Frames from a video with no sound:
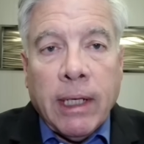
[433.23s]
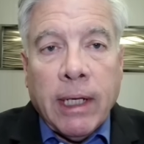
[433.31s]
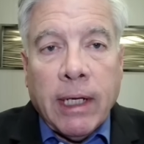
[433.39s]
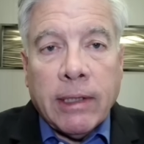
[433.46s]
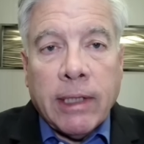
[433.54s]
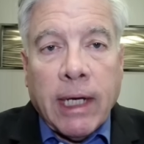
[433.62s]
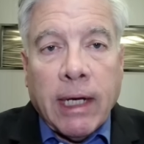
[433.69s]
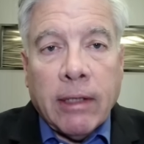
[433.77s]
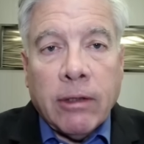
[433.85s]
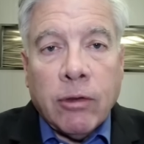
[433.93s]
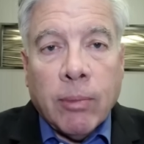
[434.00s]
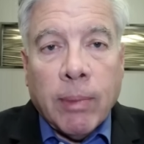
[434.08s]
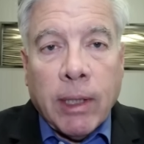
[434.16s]
has had
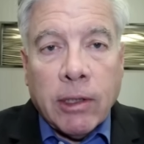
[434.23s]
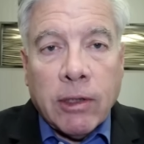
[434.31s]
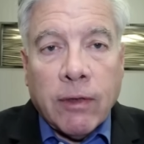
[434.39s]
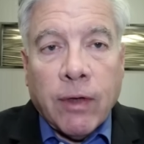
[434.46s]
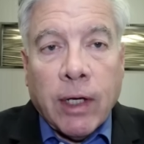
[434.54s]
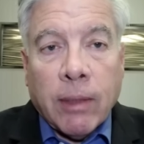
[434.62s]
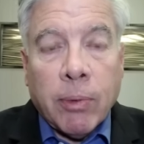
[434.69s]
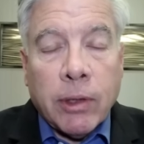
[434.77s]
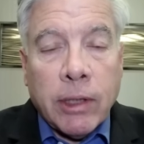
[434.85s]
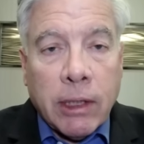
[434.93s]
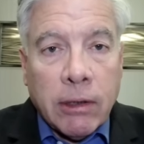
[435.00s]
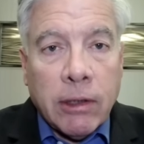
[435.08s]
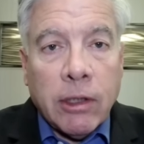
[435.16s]
tremendous effect,
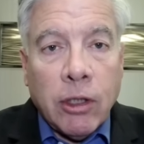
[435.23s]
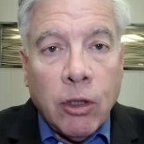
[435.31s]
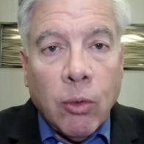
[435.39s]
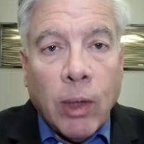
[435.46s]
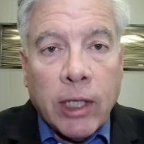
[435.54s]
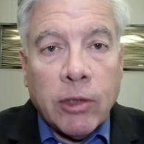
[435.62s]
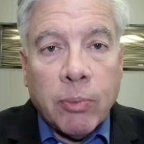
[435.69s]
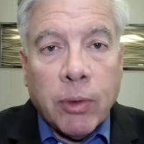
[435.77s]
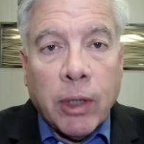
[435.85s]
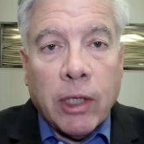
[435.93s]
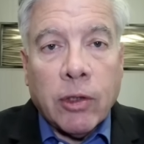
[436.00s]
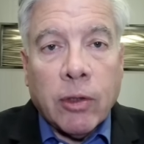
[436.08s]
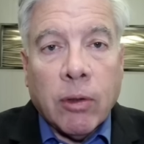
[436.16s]
particularly the U.S.
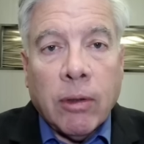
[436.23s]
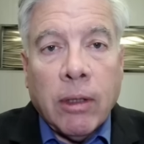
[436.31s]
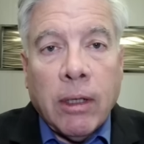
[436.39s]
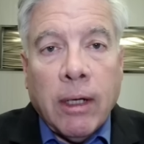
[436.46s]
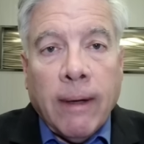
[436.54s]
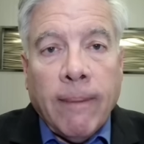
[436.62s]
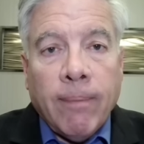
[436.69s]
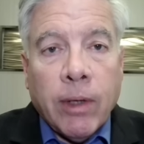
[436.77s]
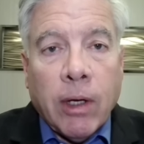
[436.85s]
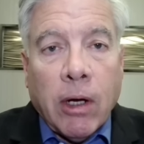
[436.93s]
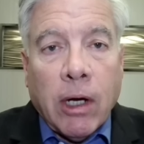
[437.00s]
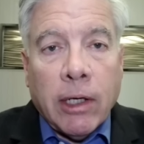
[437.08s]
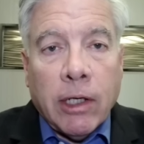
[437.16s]
pressure
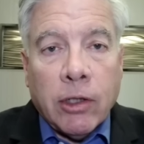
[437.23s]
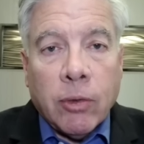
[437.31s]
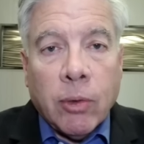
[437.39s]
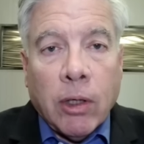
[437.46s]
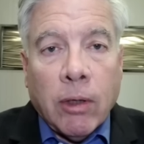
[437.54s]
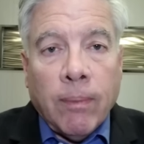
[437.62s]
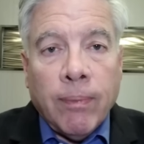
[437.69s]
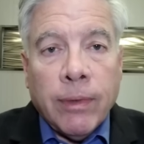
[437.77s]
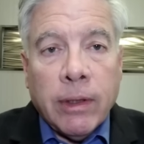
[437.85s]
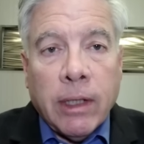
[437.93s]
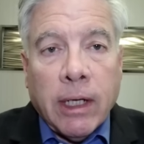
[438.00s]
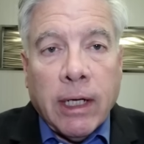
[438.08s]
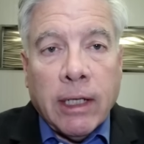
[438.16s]
on Israel
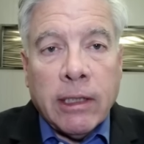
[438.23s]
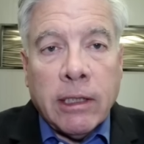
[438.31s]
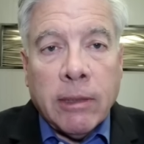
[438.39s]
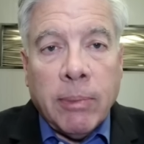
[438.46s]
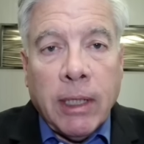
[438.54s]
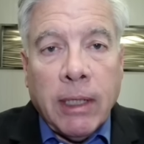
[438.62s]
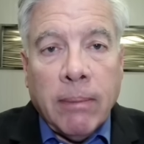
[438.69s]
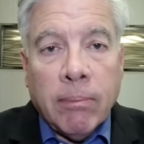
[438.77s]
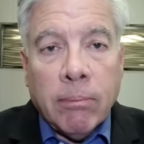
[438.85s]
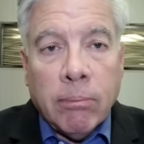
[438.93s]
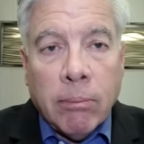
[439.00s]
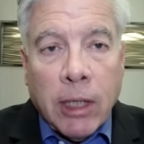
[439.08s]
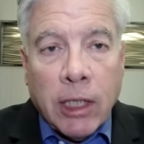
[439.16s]
to be
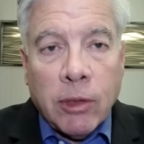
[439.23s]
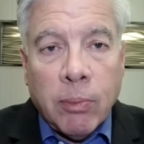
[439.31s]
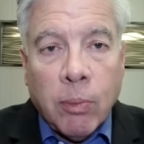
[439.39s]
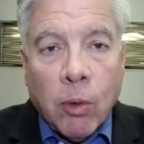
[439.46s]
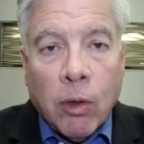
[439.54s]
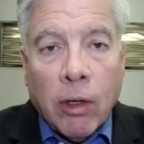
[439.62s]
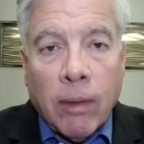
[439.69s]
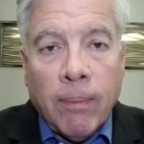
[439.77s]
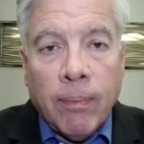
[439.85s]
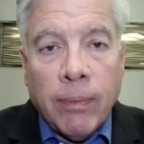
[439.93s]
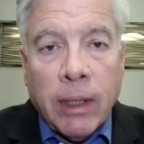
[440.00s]
much more